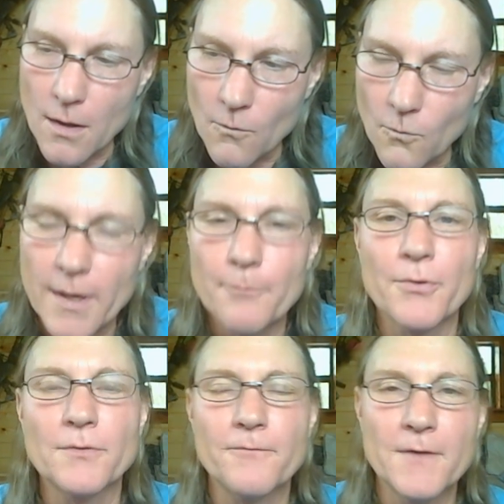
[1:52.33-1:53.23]
when I
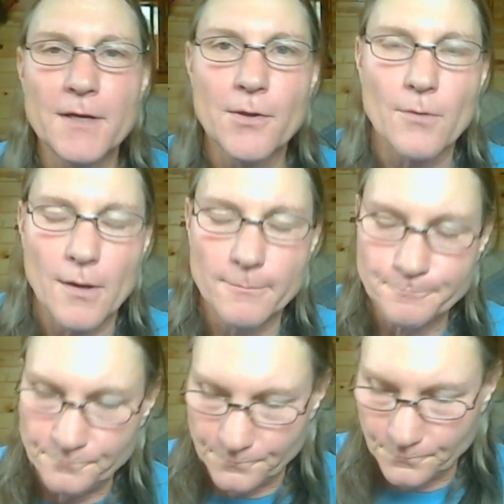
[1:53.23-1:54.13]
put the video up,
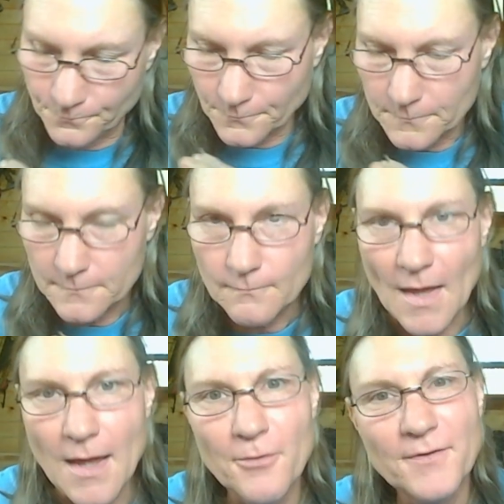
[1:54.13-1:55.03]

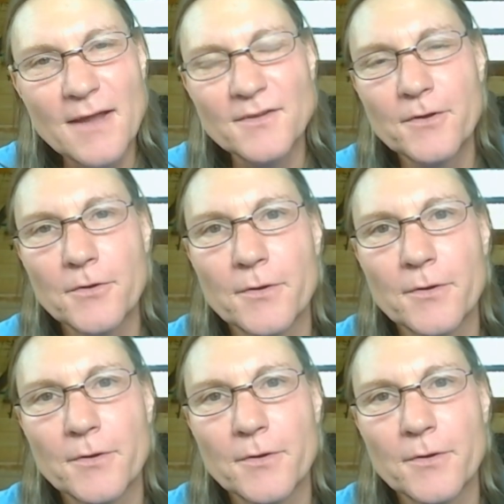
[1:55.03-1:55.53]
I was asking you